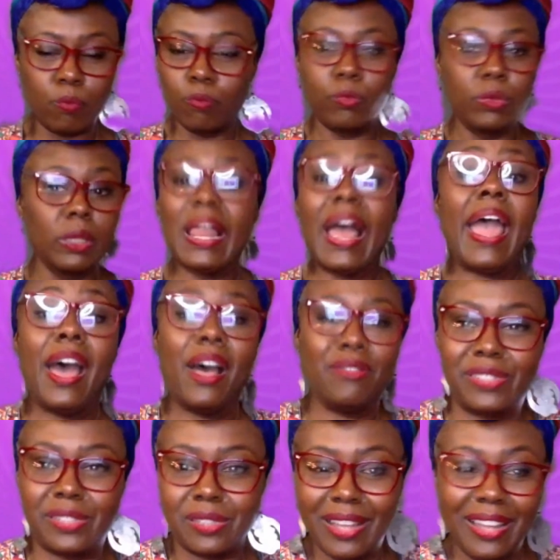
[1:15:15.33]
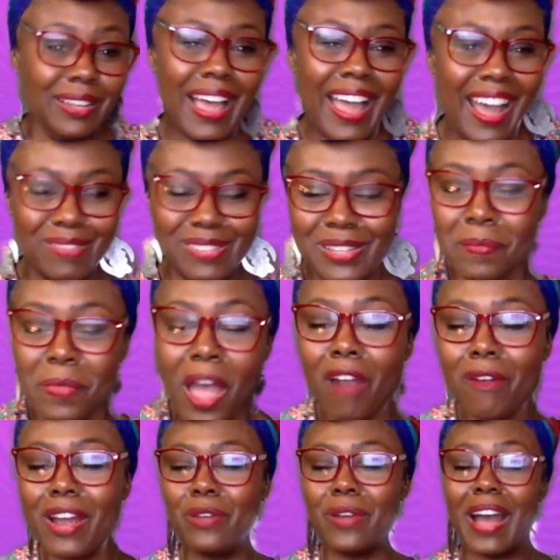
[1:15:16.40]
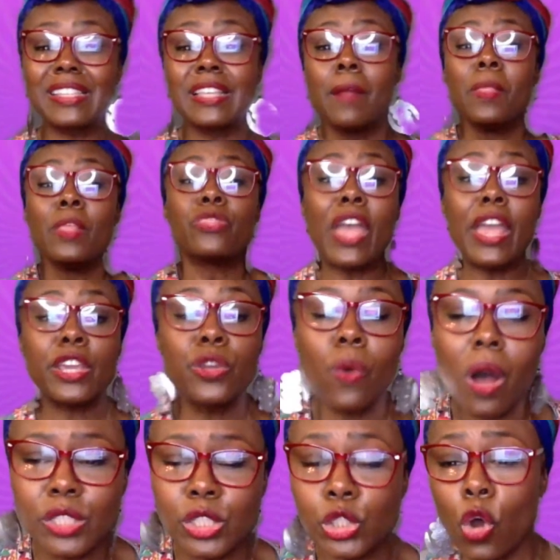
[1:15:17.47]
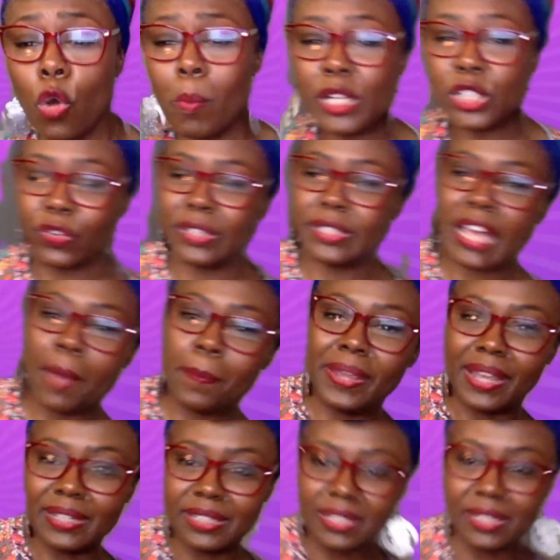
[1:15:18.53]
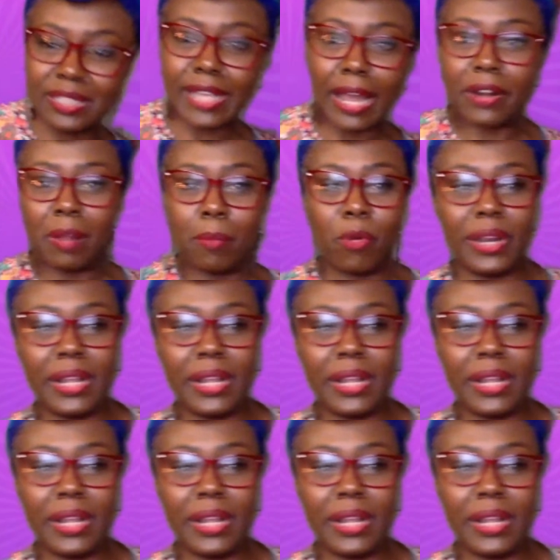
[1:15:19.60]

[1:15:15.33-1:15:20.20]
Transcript: laughs and laughs. All right, you guys. Thank you all so much for tapping into this Saturday morning